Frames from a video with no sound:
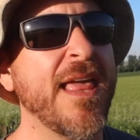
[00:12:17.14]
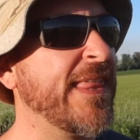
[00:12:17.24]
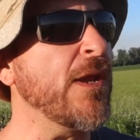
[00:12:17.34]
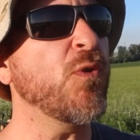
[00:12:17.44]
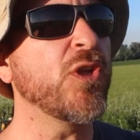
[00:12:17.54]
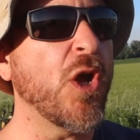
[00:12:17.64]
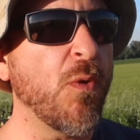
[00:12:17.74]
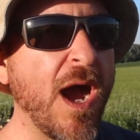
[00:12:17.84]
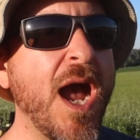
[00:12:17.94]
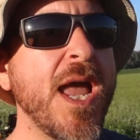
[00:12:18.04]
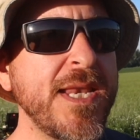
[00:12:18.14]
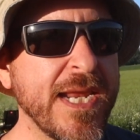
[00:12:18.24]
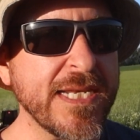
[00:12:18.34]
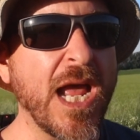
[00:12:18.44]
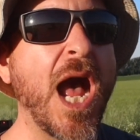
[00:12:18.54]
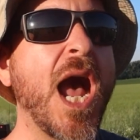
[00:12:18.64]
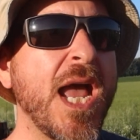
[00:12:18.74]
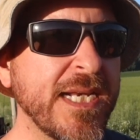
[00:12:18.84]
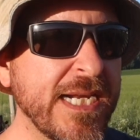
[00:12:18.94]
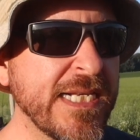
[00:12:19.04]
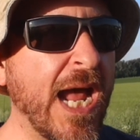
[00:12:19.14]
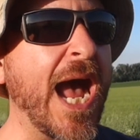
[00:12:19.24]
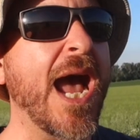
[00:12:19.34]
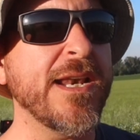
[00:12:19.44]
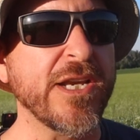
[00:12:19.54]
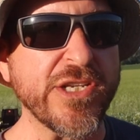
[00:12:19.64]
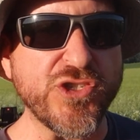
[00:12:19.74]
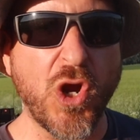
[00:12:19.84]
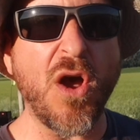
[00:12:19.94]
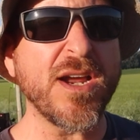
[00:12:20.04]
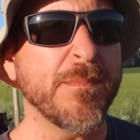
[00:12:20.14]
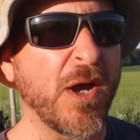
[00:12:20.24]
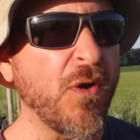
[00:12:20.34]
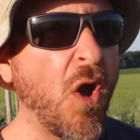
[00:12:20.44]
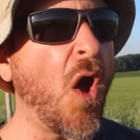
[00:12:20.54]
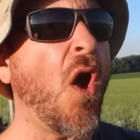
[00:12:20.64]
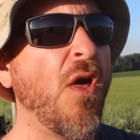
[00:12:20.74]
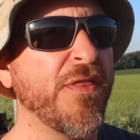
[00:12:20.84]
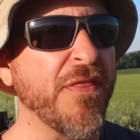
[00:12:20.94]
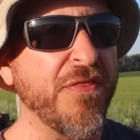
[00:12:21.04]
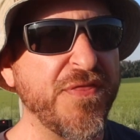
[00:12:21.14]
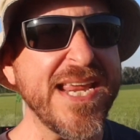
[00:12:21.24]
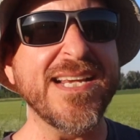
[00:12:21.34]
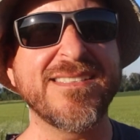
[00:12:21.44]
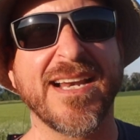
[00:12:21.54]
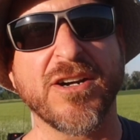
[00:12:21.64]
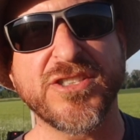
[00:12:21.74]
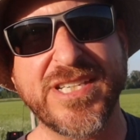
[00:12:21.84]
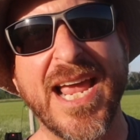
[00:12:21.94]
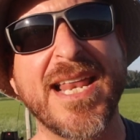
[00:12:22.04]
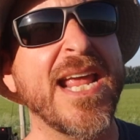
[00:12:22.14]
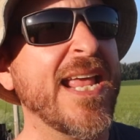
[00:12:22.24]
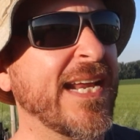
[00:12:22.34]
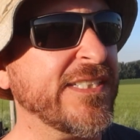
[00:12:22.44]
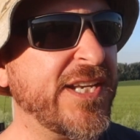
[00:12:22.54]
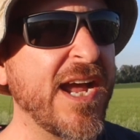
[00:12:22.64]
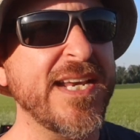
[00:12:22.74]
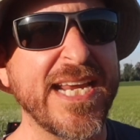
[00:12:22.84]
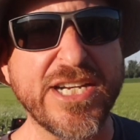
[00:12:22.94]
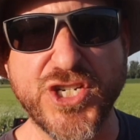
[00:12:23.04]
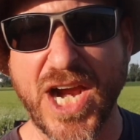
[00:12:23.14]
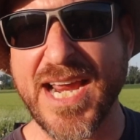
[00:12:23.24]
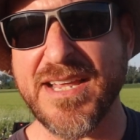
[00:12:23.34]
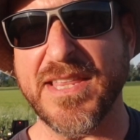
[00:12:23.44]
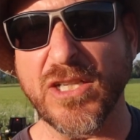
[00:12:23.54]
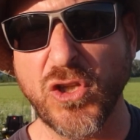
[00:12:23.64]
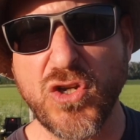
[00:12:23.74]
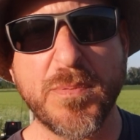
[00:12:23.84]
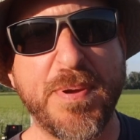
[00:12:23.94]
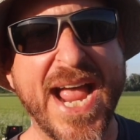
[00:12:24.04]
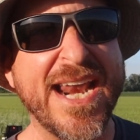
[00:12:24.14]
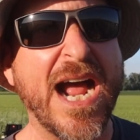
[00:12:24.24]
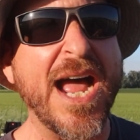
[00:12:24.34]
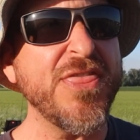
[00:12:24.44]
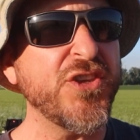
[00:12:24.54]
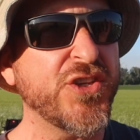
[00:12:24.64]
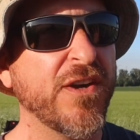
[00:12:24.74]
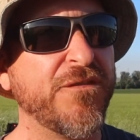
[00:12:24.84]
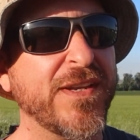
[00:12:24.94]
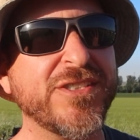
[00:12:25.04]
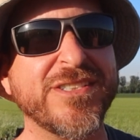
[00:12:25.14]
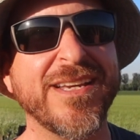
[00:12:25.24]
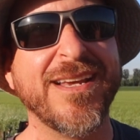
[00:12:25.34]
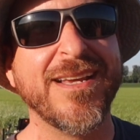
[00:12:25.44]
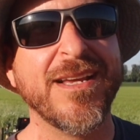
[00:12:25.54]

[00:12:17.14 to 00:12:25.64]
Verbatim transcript: They will go on and on and on and talk about all the things that are said and done in China that look bad on the surface